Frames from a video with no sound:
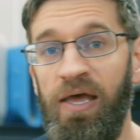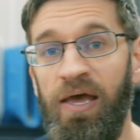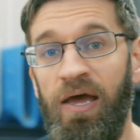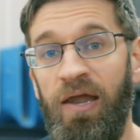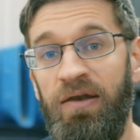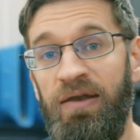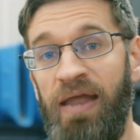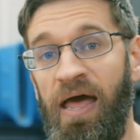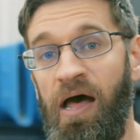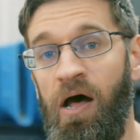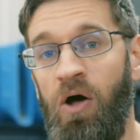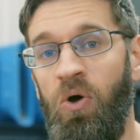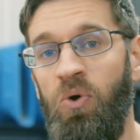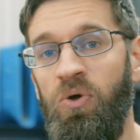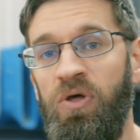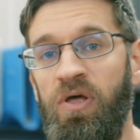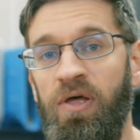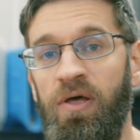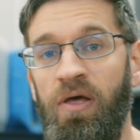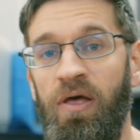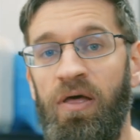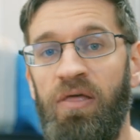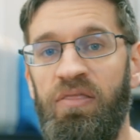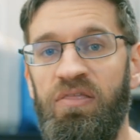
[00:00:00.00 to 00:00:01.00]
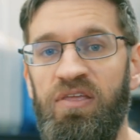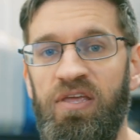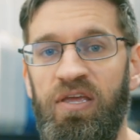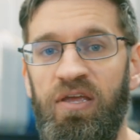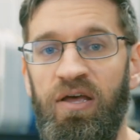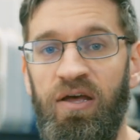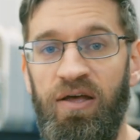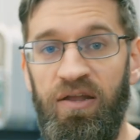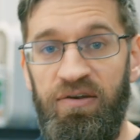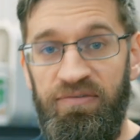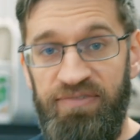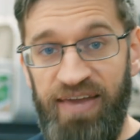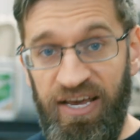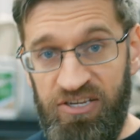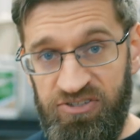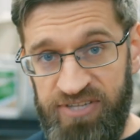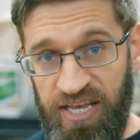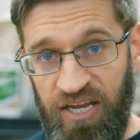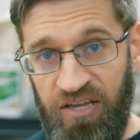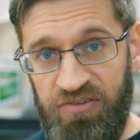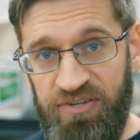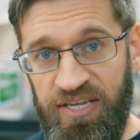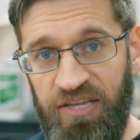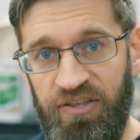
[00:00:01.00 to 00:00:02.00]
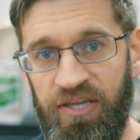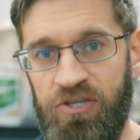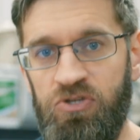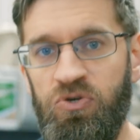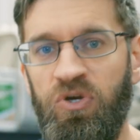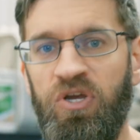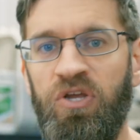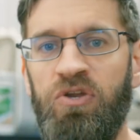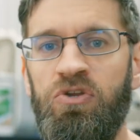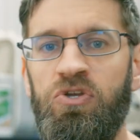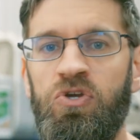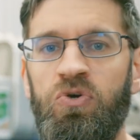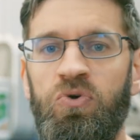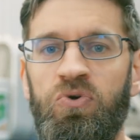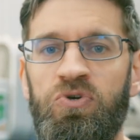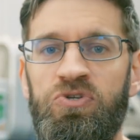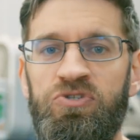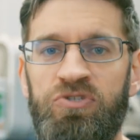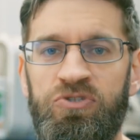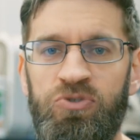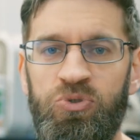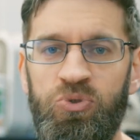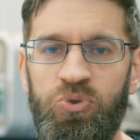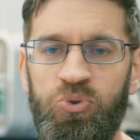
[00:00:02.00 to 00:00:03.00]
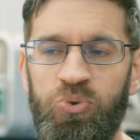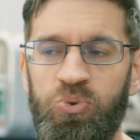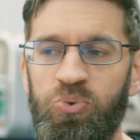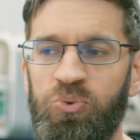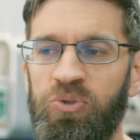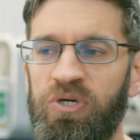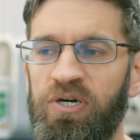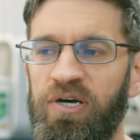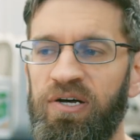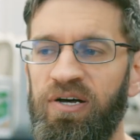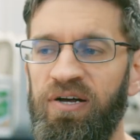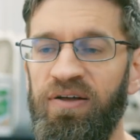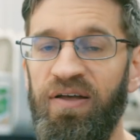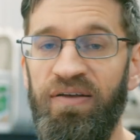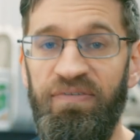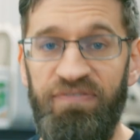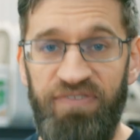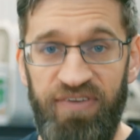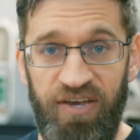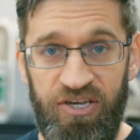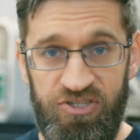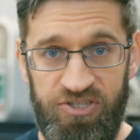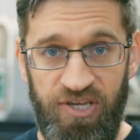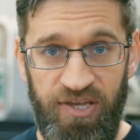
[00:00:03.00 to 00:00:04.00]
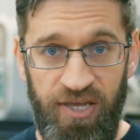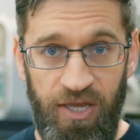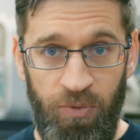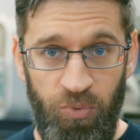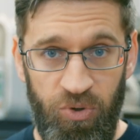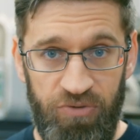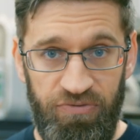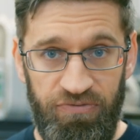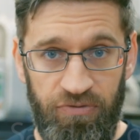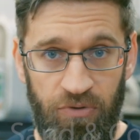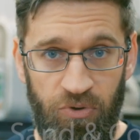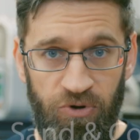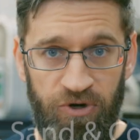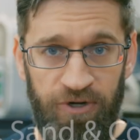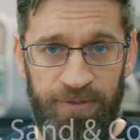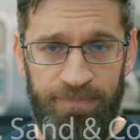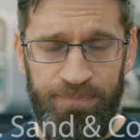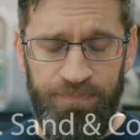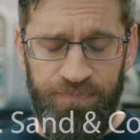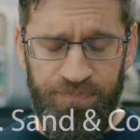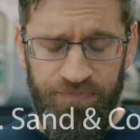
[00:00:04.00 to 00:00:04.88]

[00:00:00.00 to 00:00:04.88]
Now, the next technique that you can use to fix a wood floor,